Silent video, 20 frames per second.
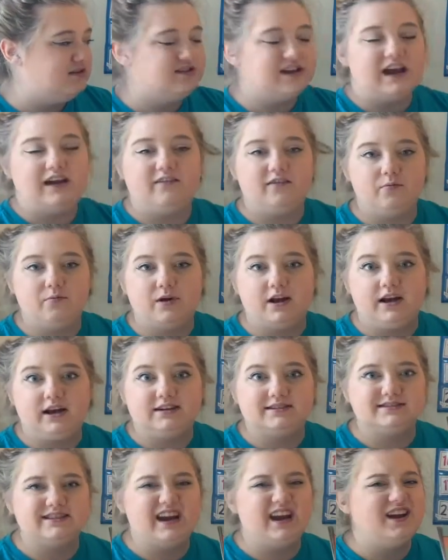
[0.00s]

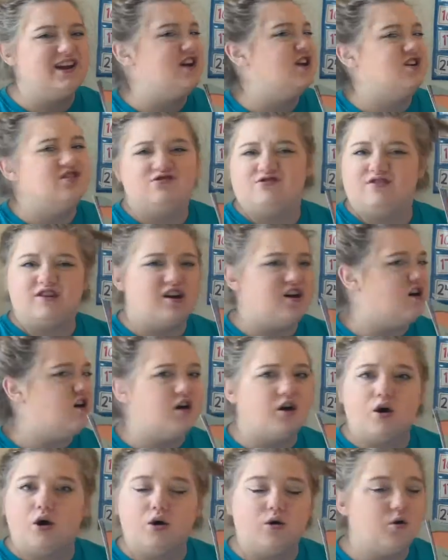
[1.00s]
Everybody say
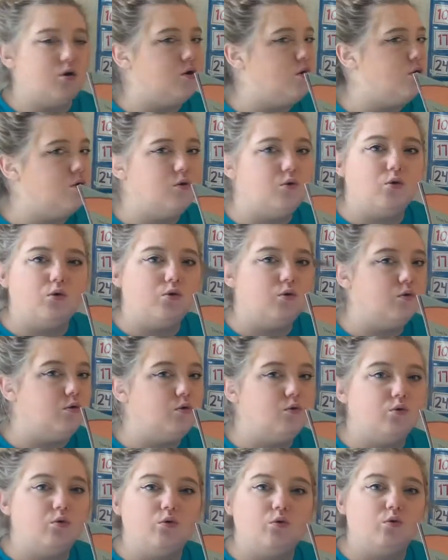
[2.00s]

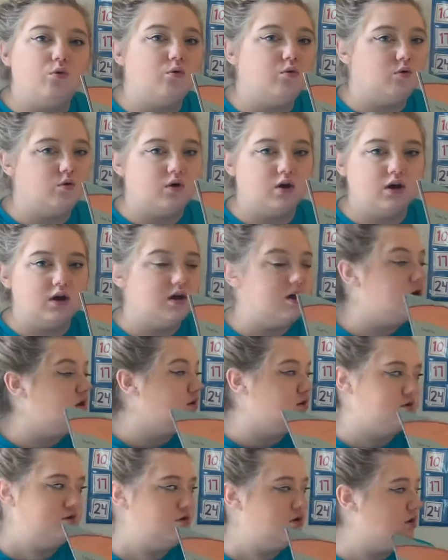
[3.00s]
no.
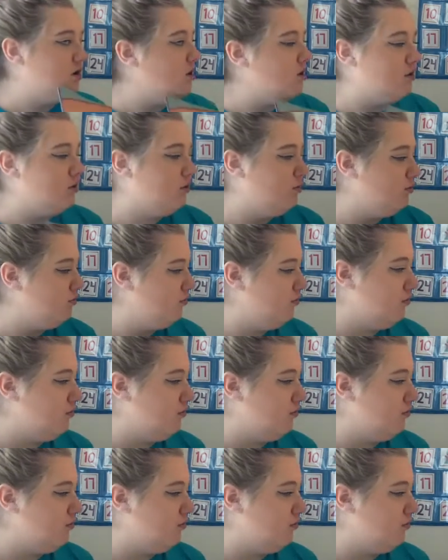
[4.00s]
No.